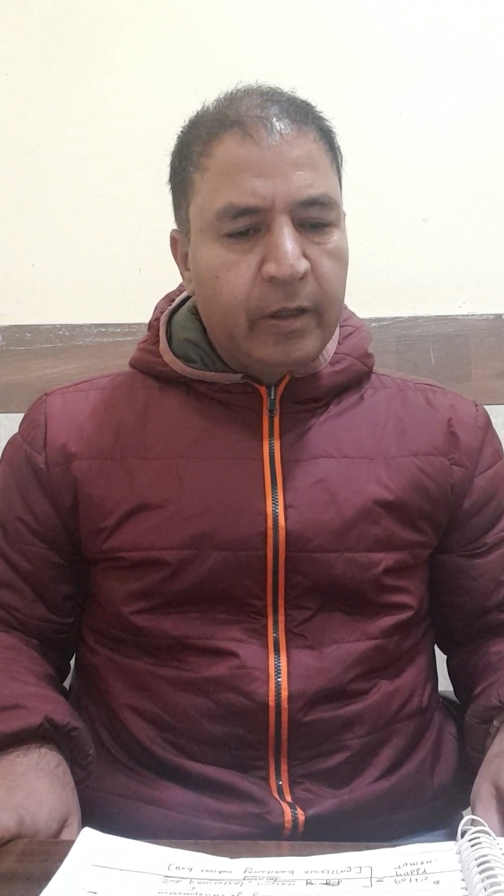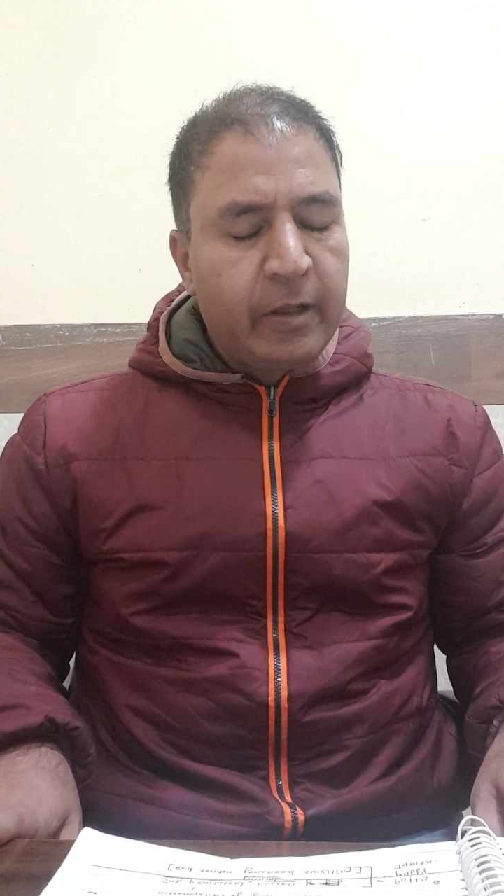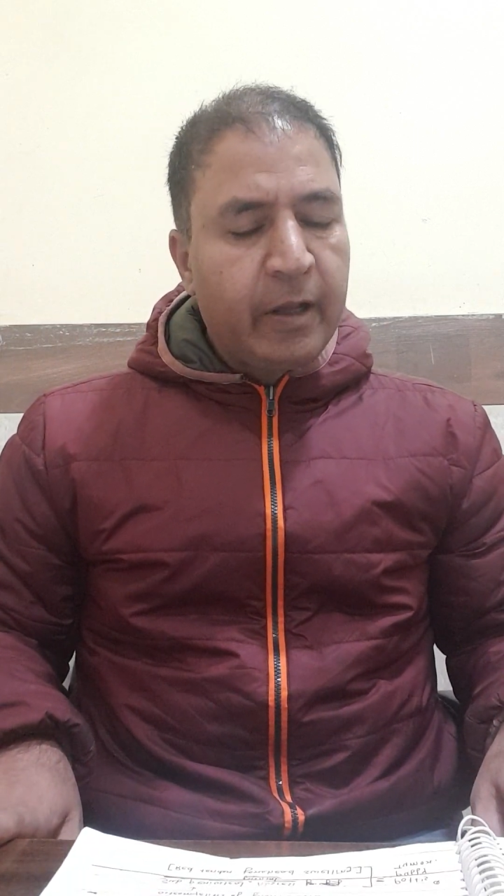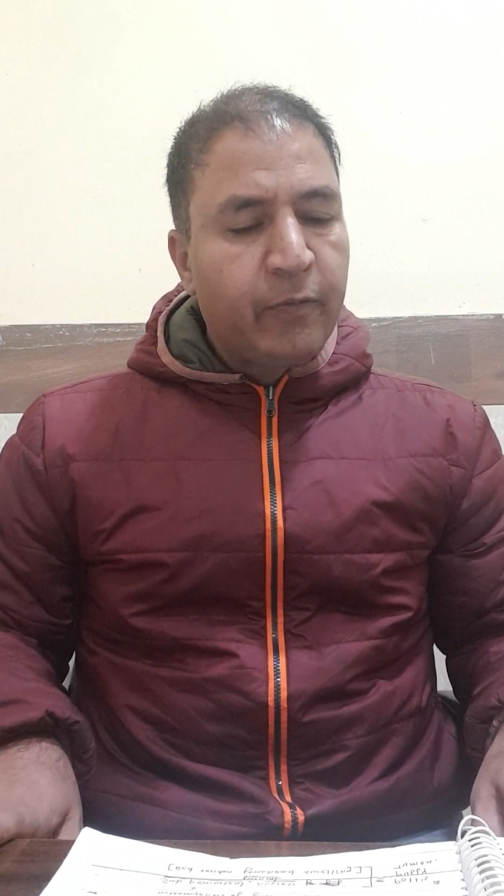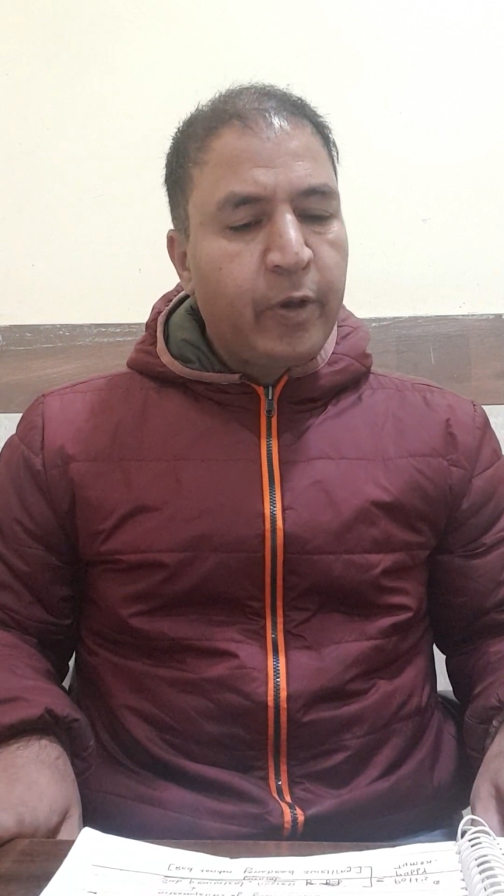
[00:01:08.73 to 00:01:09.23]

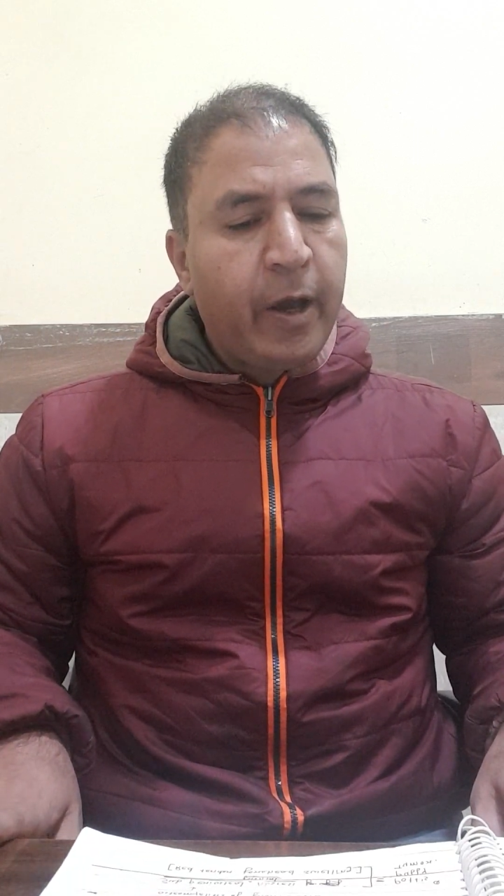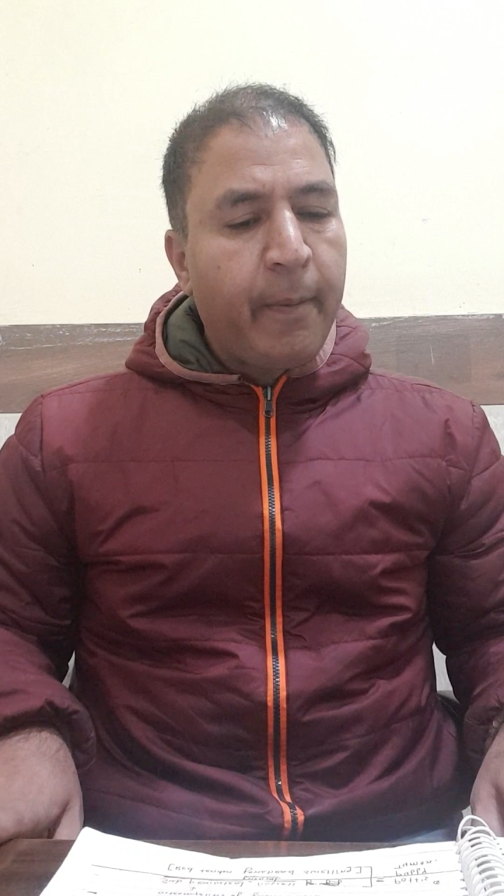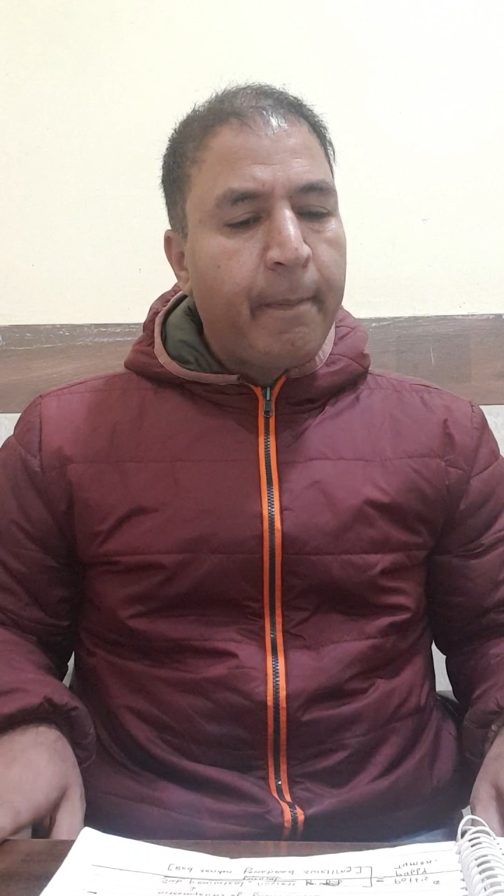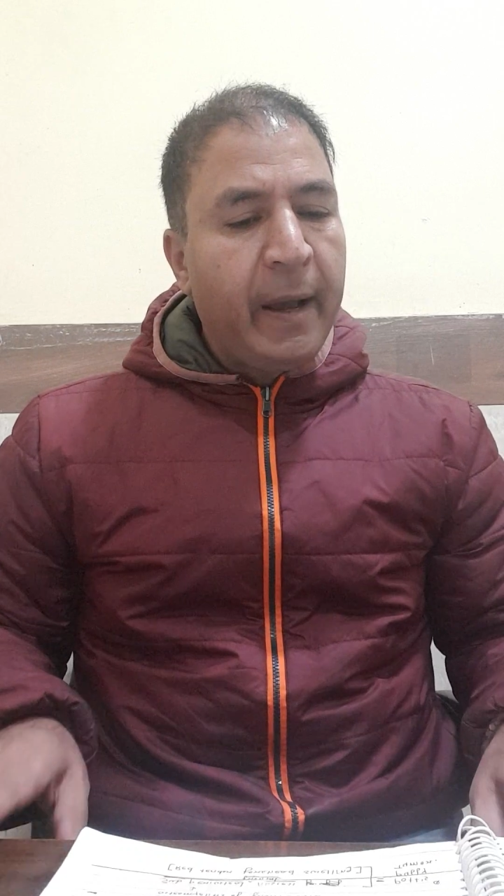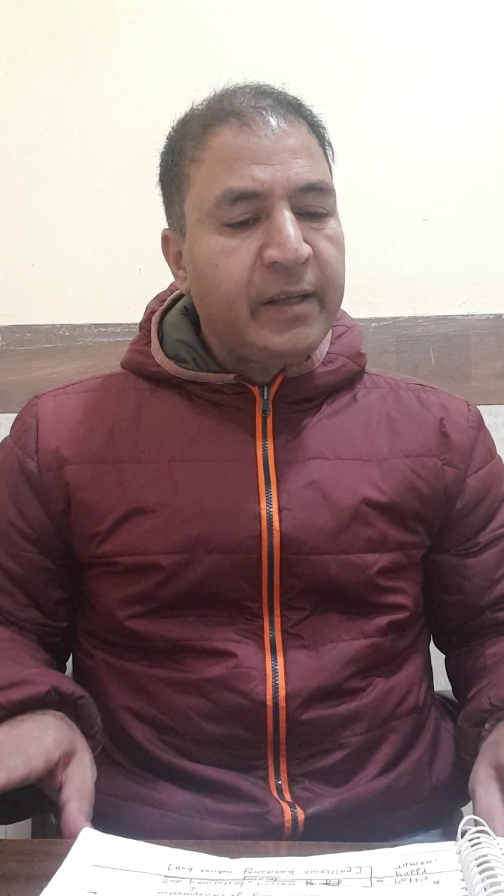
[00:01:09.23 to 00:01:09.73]
Then we
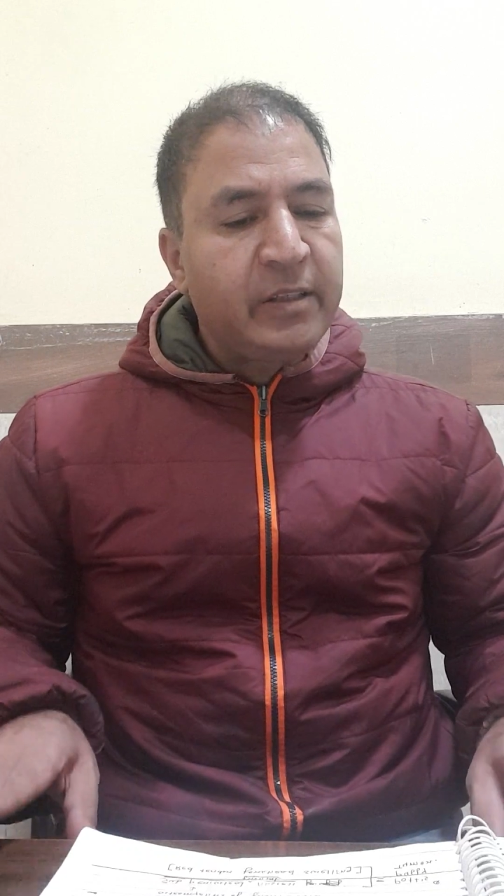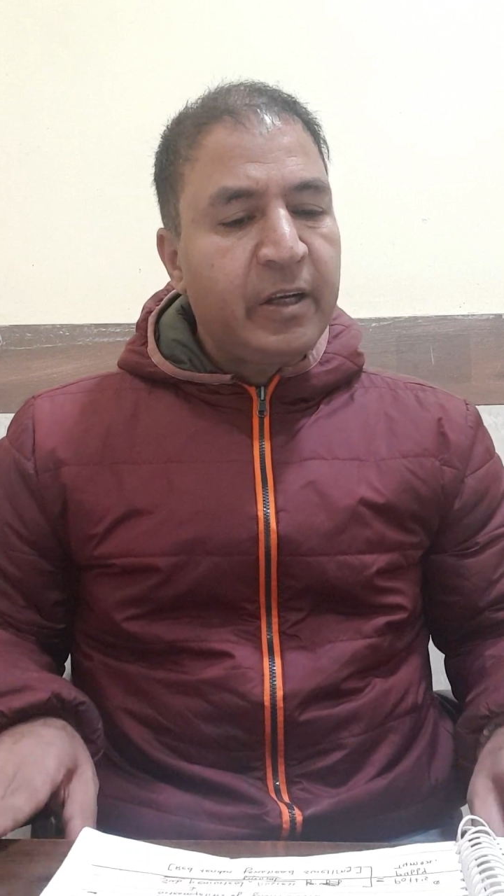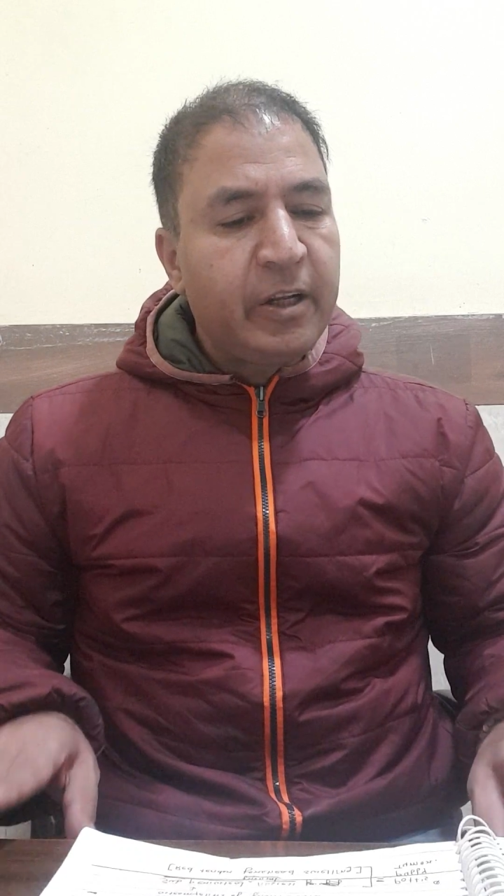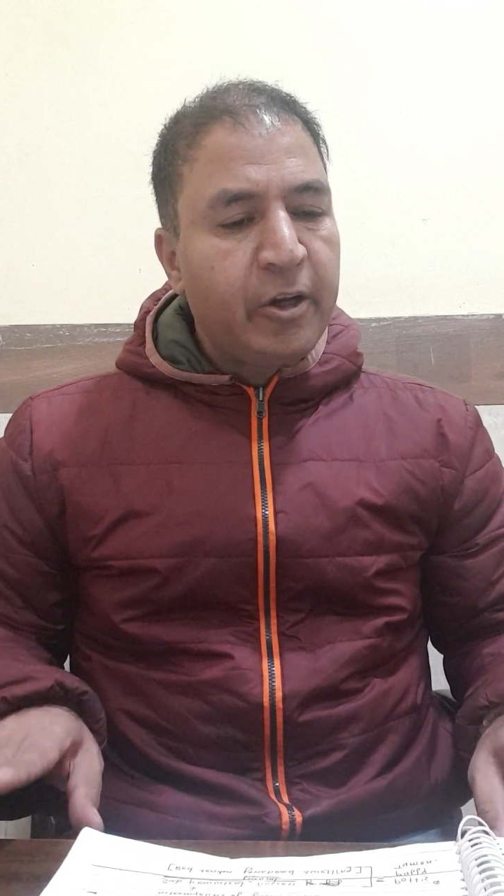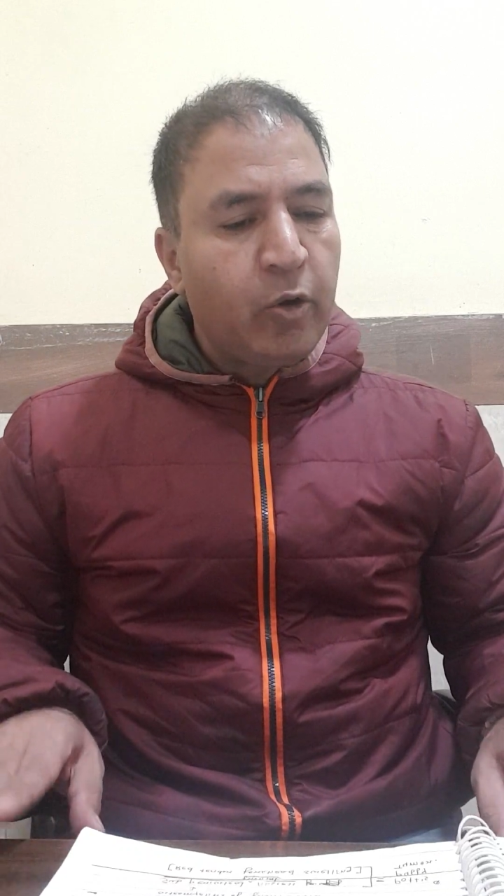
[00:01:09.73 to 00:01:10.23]
have maxillary